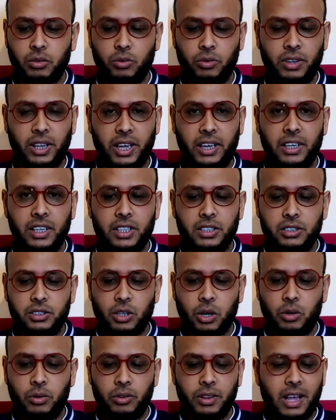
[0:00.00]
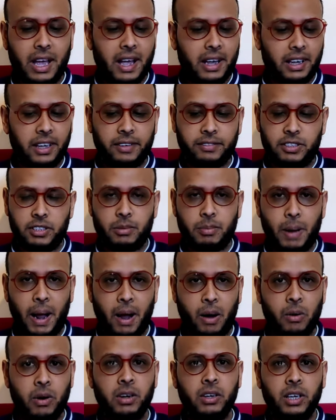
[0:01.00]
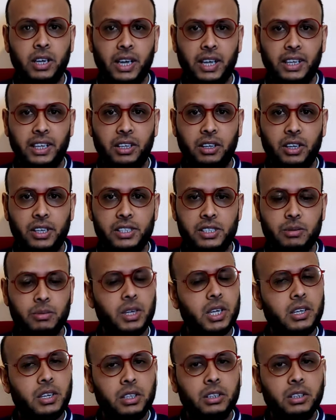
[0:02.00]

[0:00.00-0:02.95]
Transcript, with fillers: all day so that gives the power and it lights up